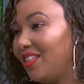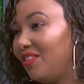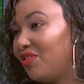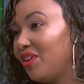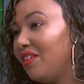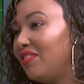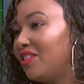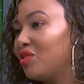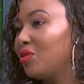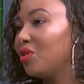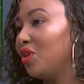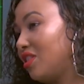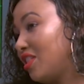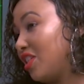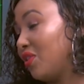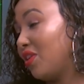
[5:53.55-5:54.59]
If you haven't sold, you're
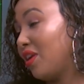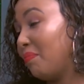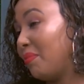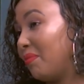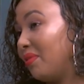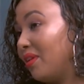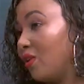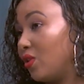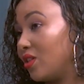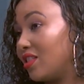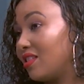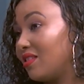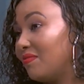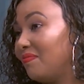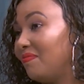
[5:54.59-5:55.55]
sitting on a paper loss.